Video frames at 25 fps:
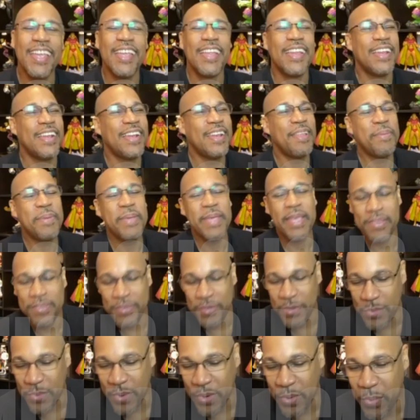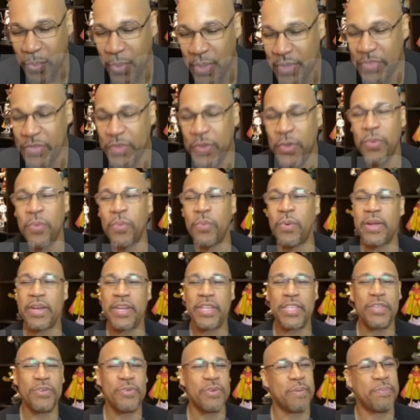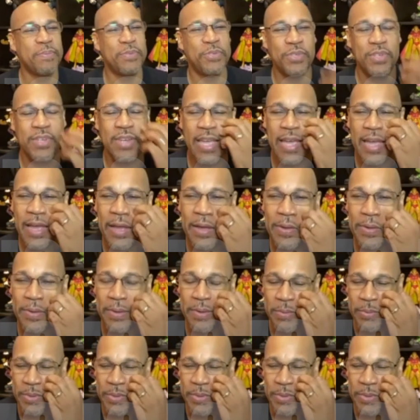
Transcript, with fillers: Let me ask you, Ron. What so? What are you up to now